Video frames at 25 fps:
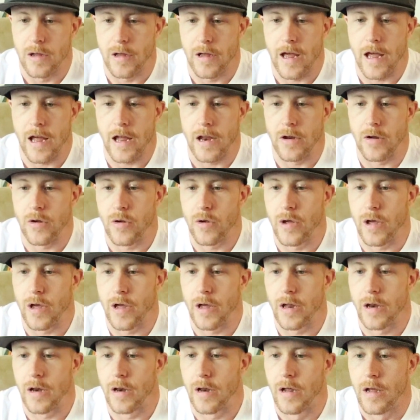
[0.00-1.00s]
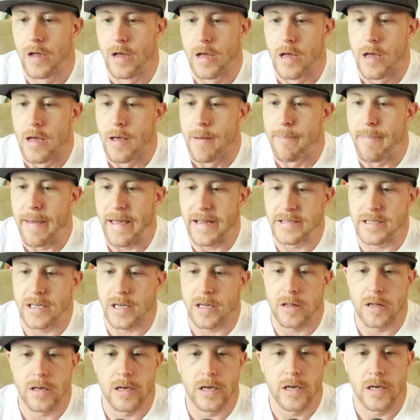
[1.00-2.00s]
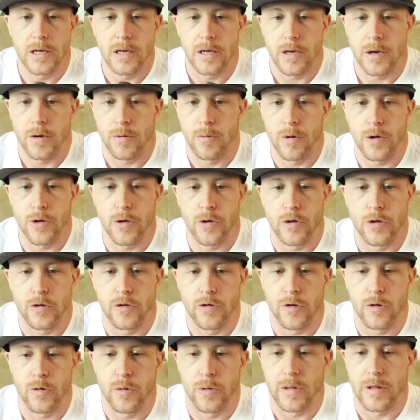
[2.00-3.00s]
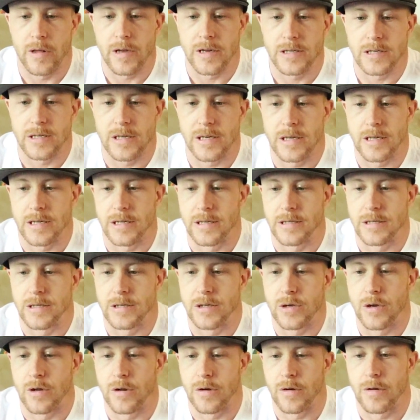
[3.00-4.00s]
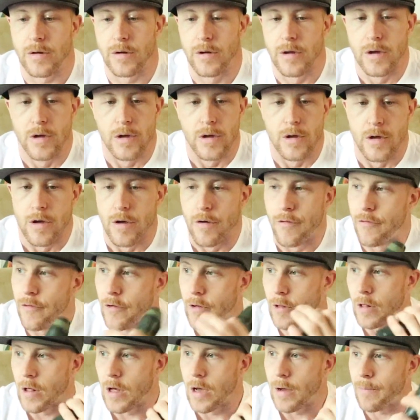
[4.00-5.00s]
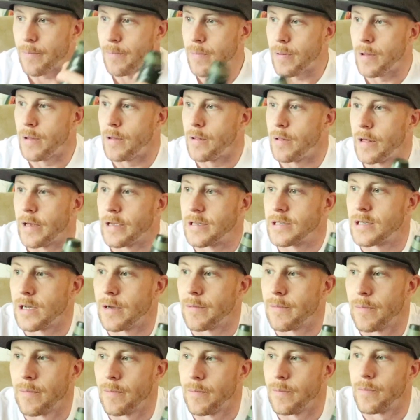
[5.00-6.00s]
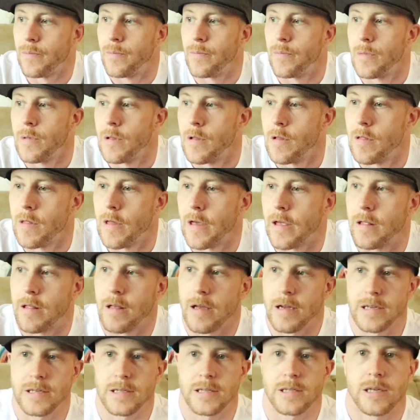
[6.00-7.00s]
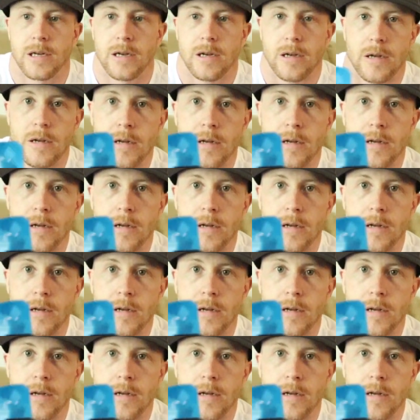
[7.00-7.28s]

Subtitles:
and you can basically, what you could do with this is you can fill up like something like this,